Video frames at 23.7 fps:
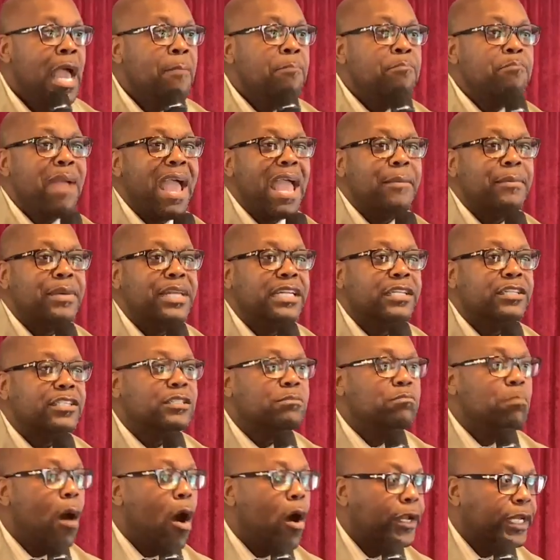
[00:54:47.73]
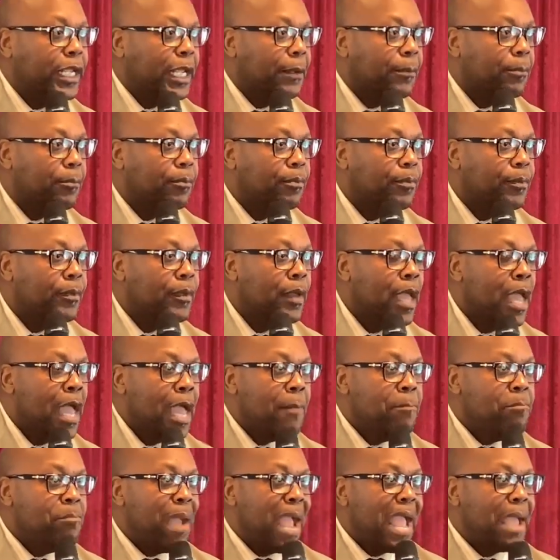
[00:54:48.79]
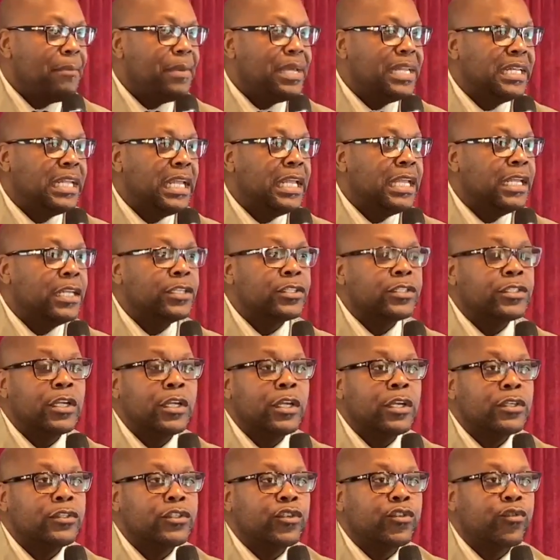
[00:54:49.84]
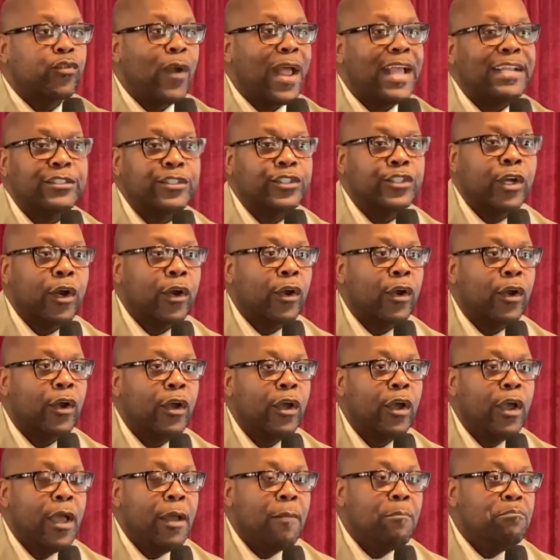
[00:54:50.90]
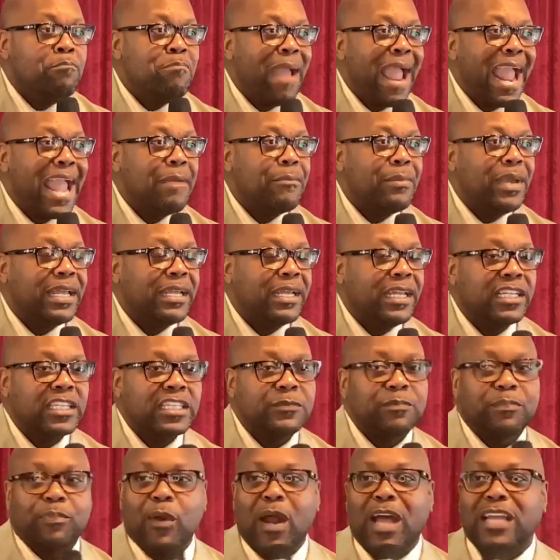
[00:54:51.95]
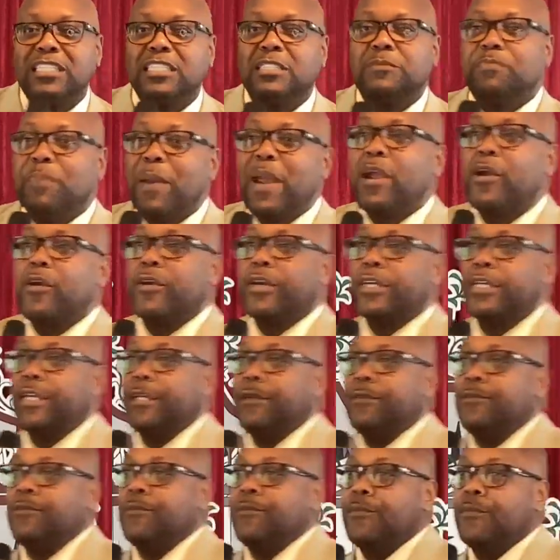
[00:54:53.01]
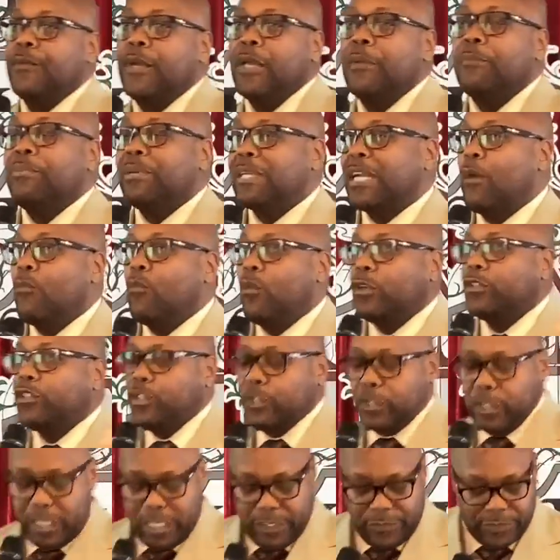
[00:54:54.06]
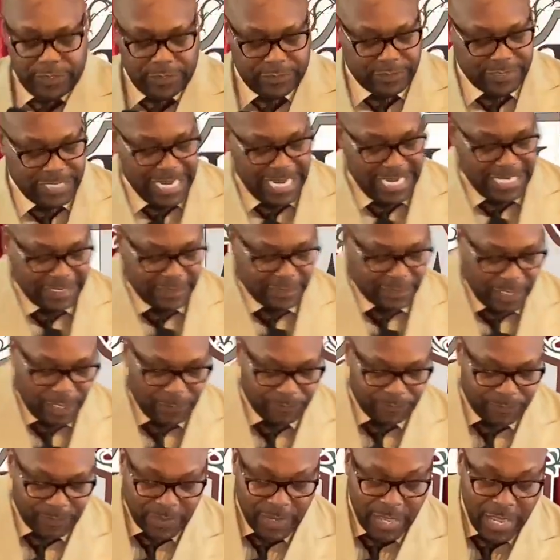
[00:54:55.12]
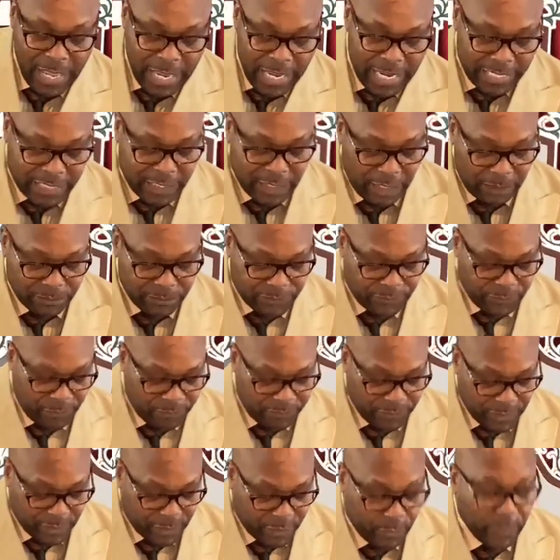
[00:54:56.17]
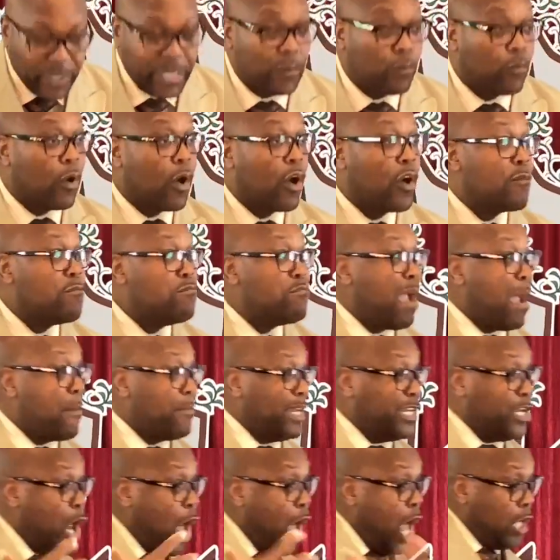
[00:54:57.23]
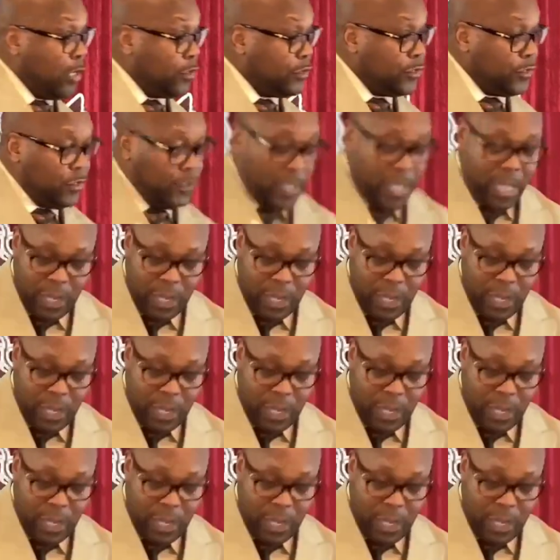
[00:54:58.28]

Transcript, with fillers: Mammon is money. Mammon is treasure. Mammon is prosperity. But I want you to understand something. It comes from the Greek word mammonos,